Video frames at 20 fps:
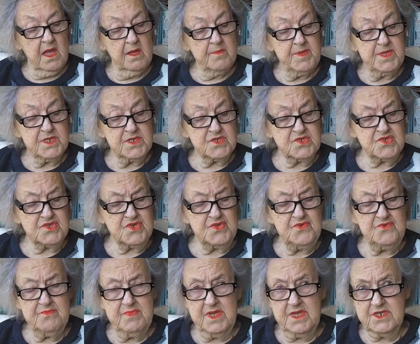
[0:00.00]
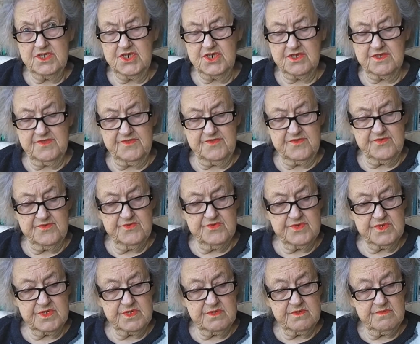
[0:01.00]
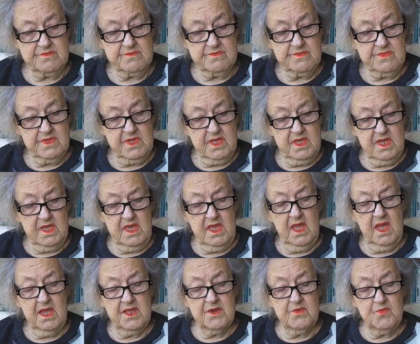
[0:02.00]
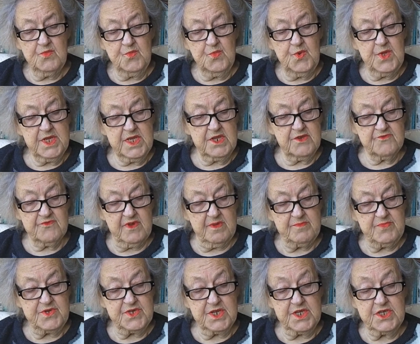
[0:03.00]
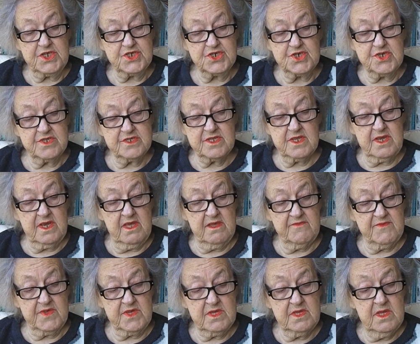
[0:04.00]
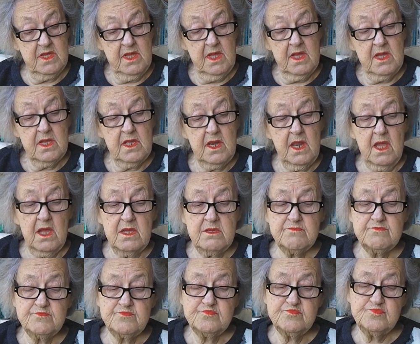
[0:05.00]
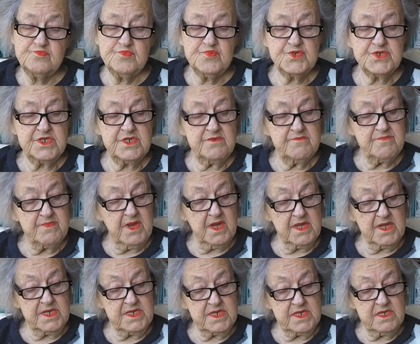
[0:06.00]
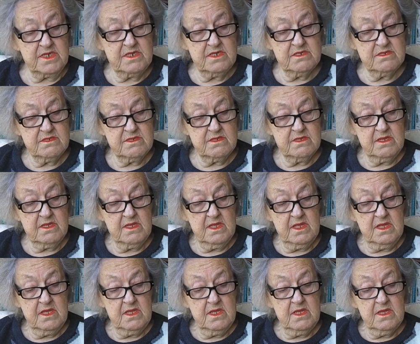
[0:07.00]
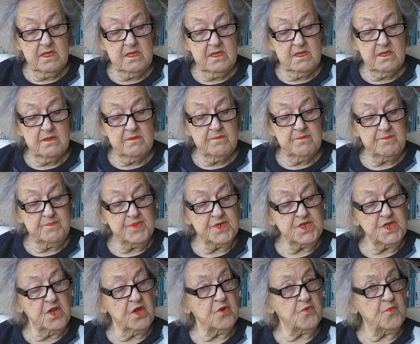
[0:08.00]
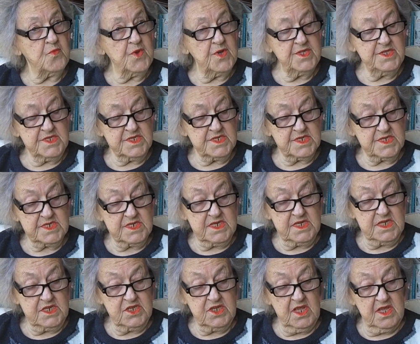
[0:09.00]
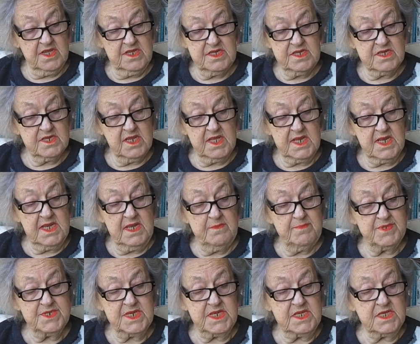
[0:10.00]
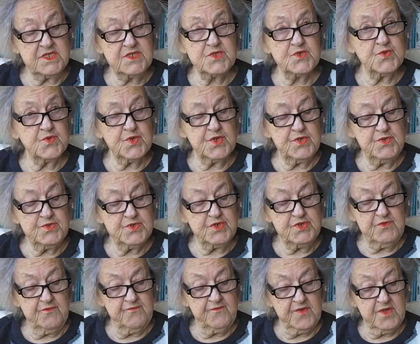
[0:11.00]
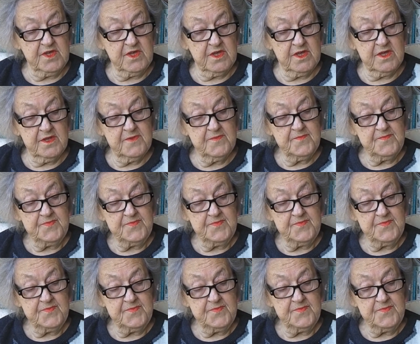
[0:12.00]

A bit too much, I thought. He had a wicked reputation as a lover, and I wouldn't have minded. But not once did he try to take liberties or go too far.